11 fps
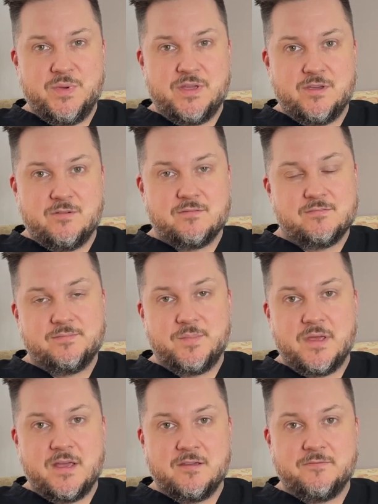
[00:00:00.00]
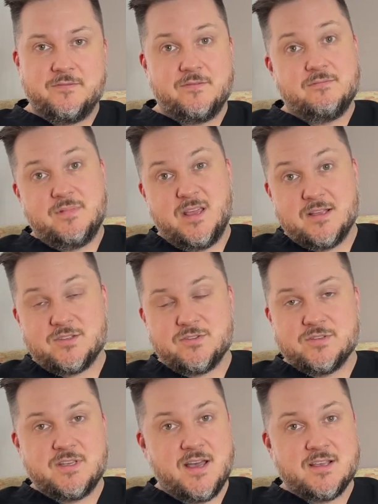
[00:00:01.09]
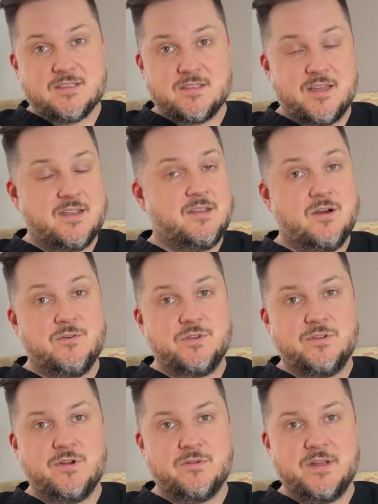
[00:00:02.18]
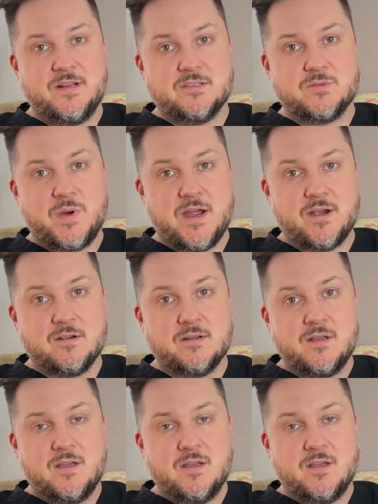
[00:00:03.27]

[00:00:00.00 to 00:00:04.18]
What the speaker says: you? If the answer is yes, then no, you don't need Inspire.